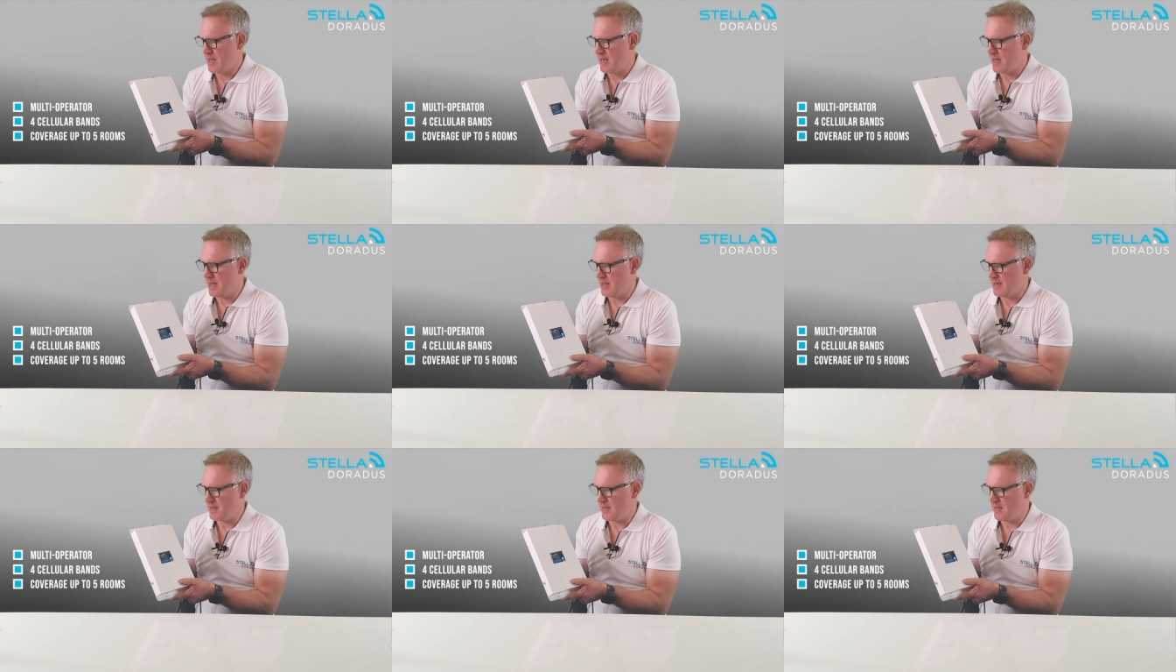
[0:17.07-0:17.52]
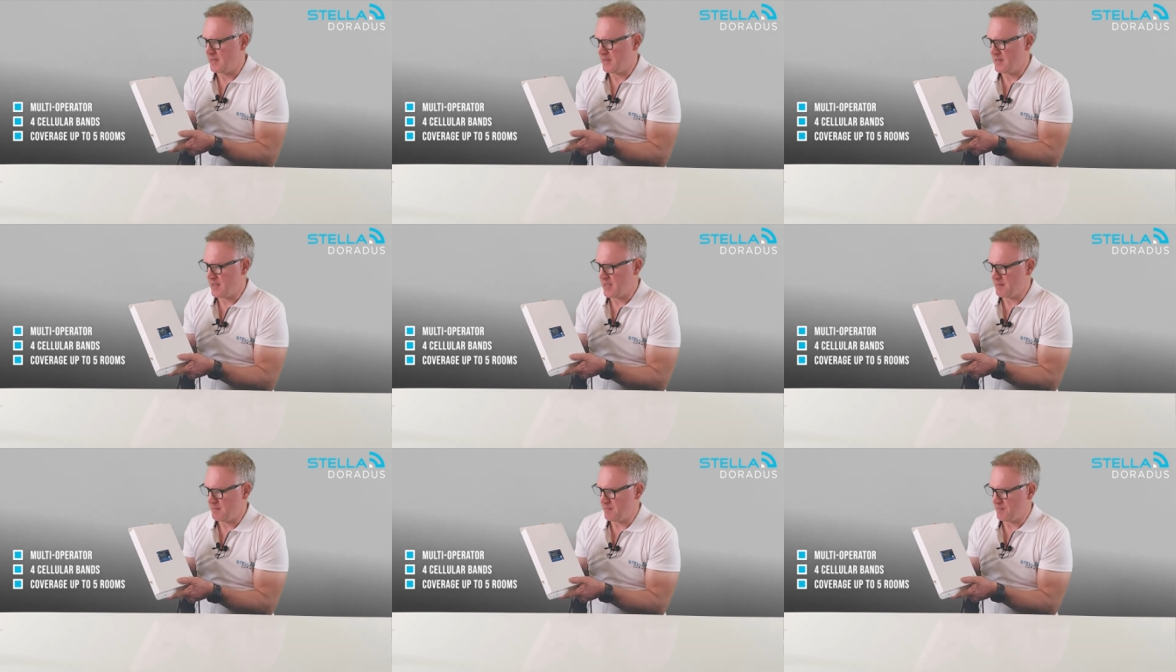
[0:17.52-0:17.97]
and it
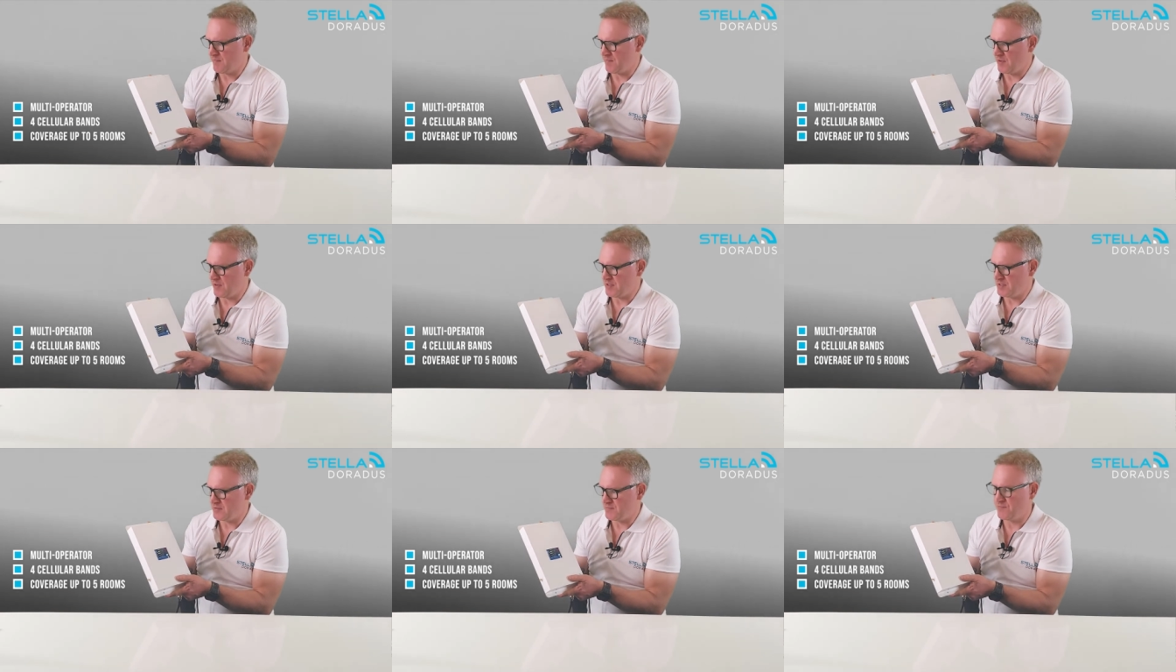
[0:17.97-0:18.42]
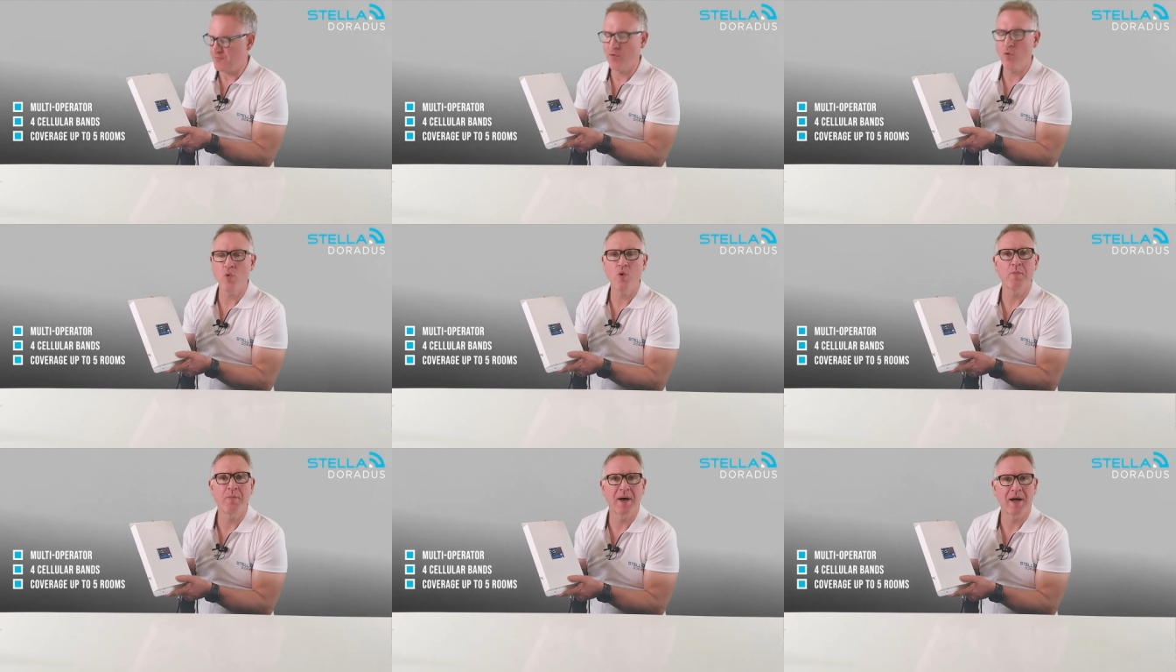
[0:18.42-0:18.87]
amplifies
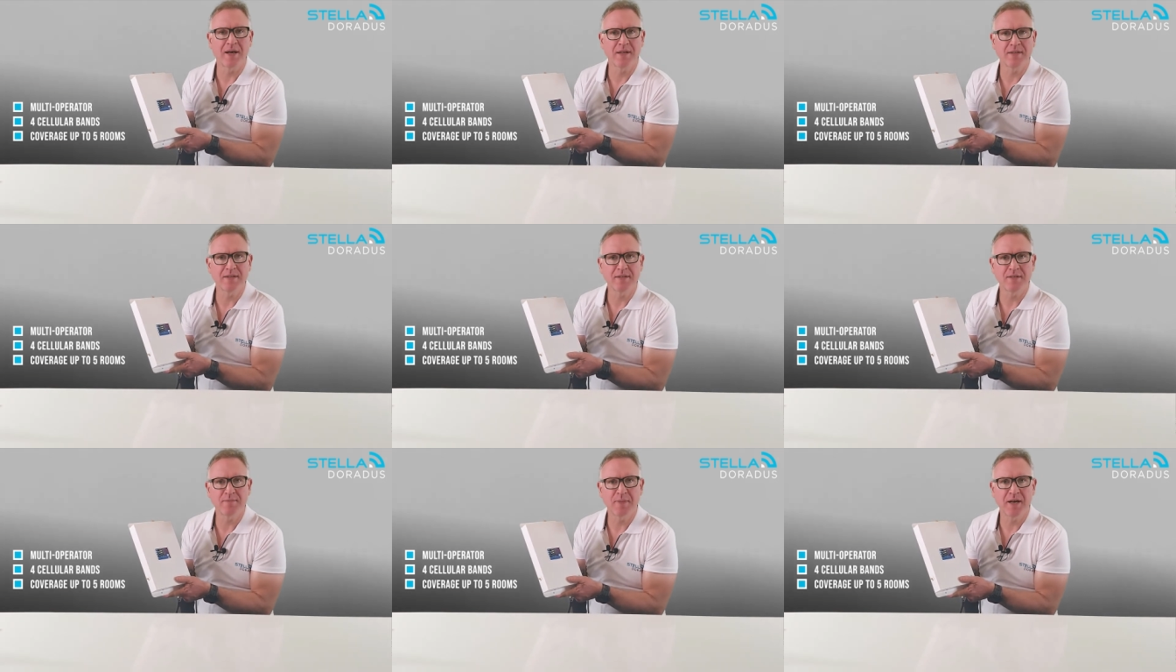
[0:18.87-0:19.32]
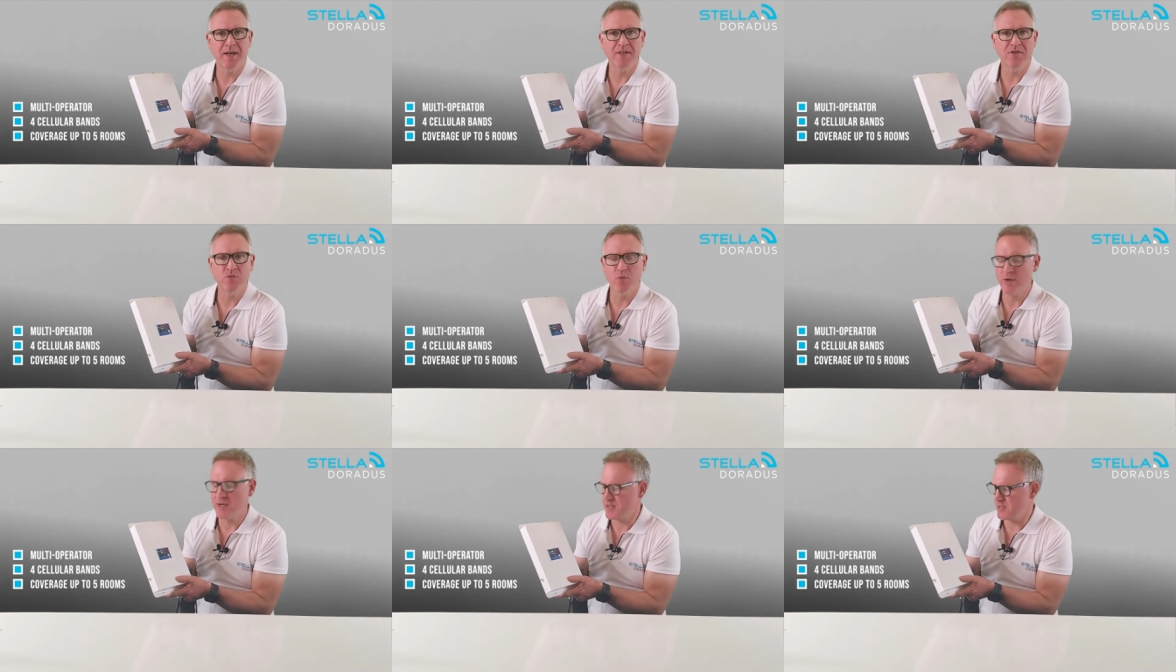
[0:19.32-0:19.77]
four bands, band
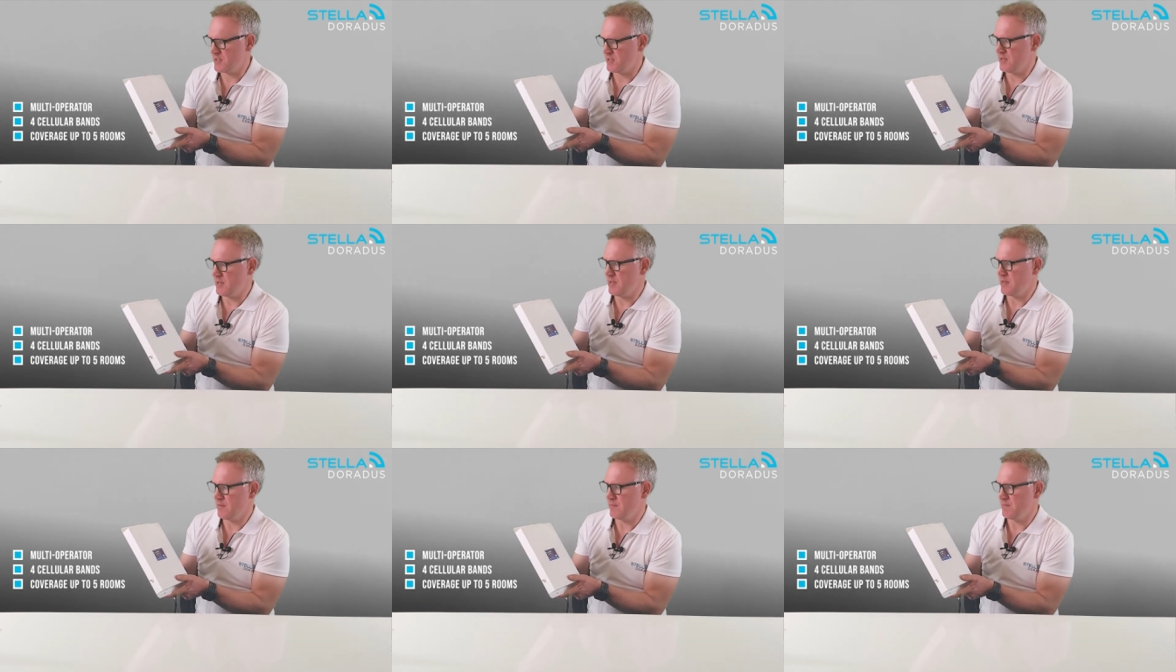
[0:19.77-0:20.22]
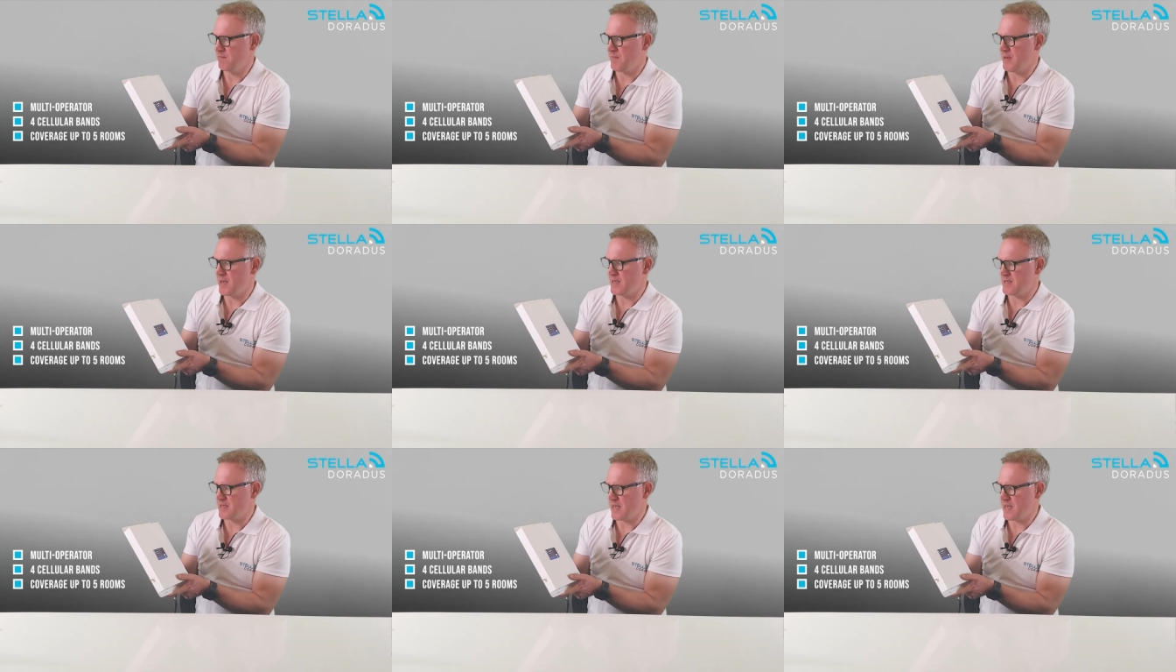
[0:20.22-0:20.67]
20,
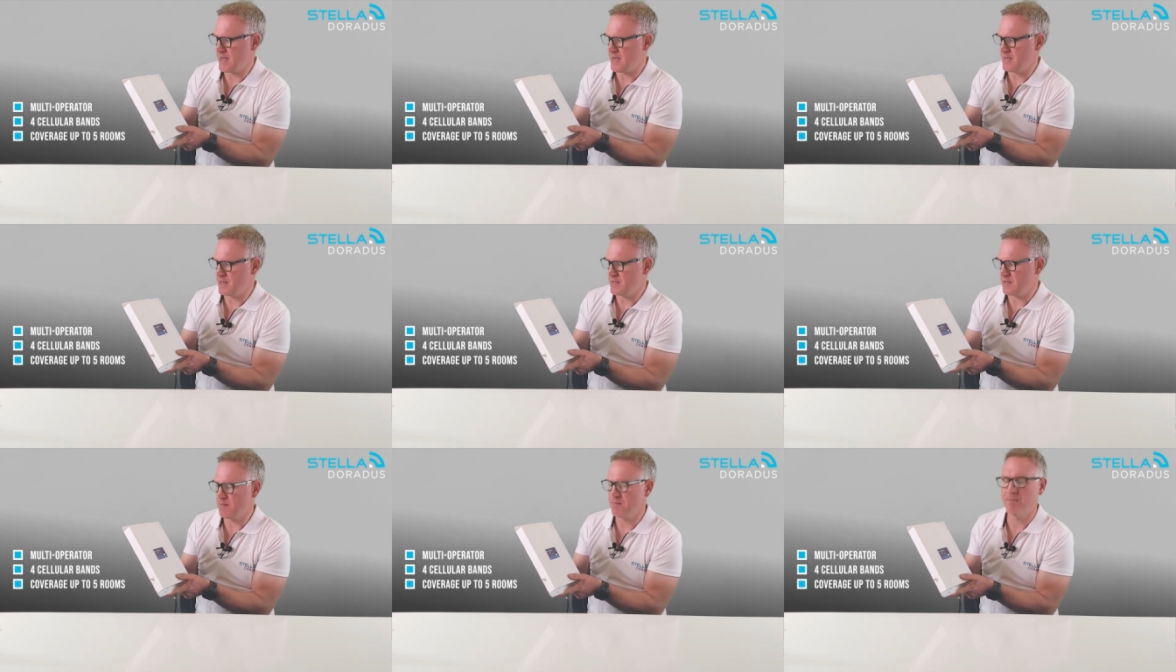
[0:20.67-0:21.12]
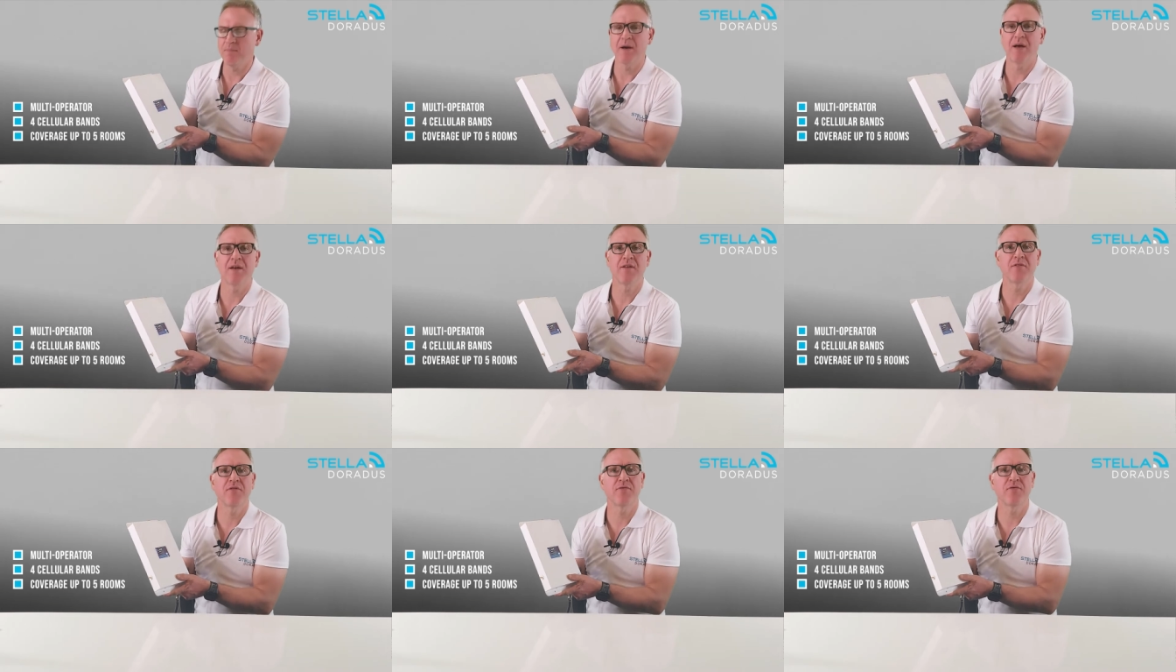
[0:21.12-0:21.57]
band 8,
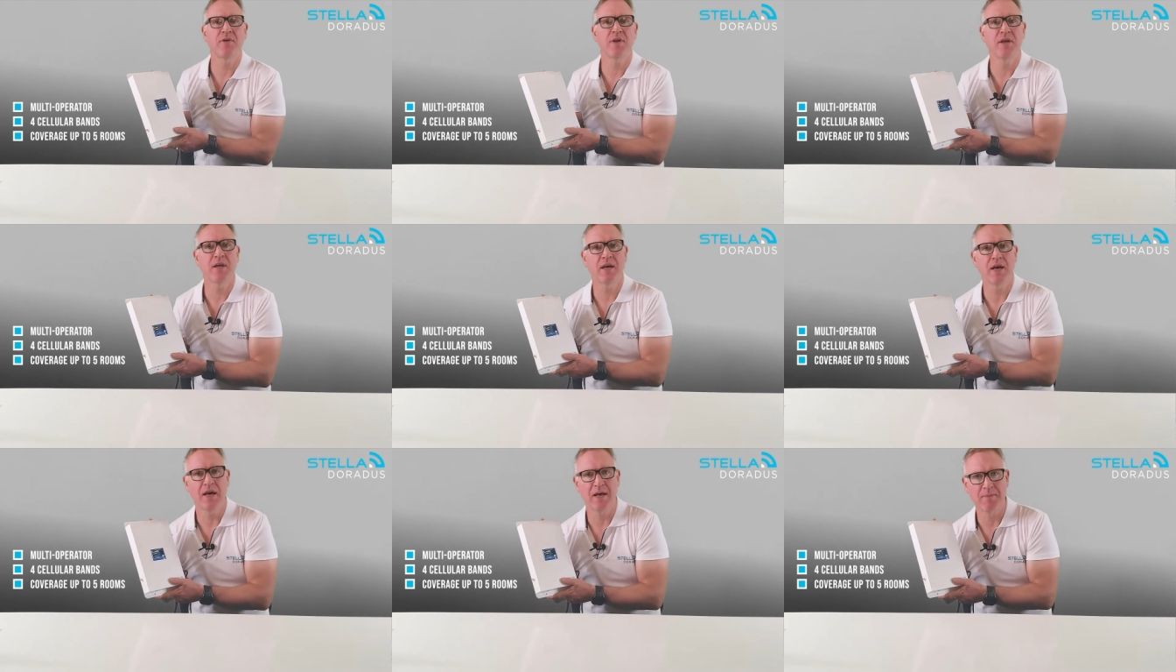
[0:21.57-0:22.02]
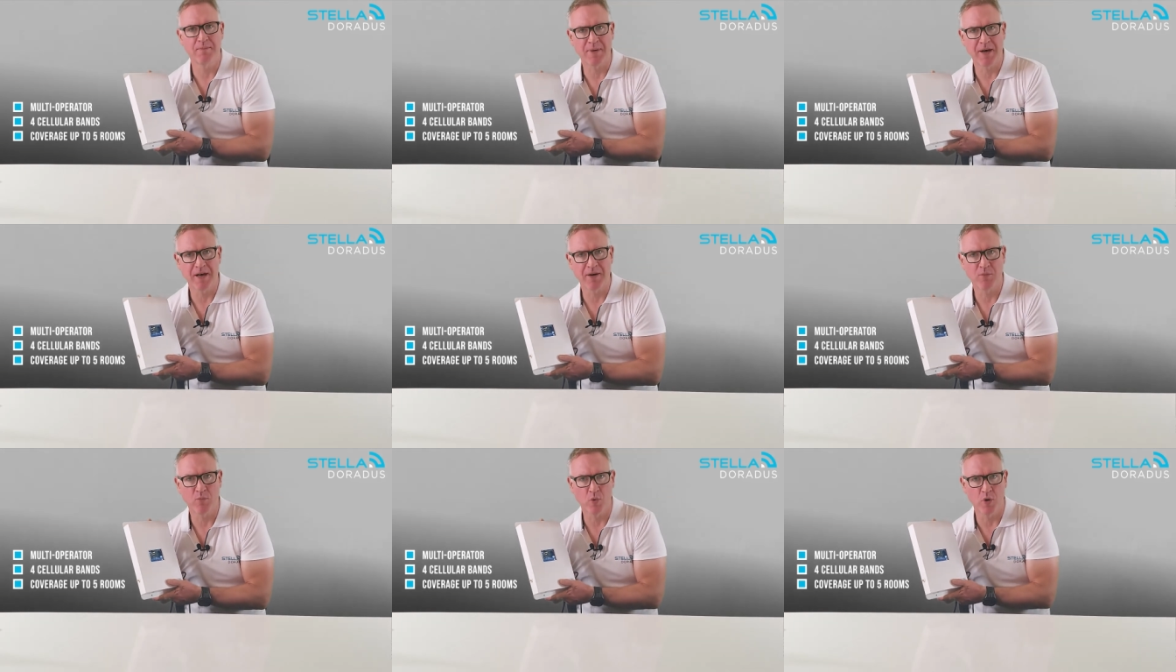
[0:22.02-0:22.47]
band 3, and
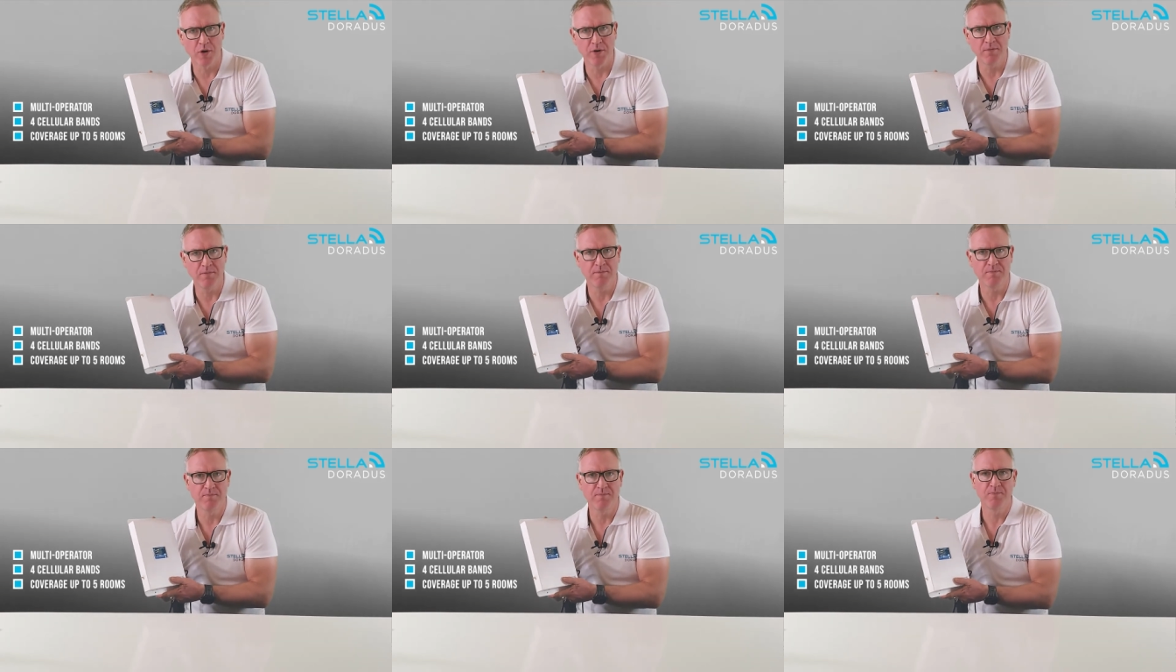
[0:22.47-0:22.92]
band 1.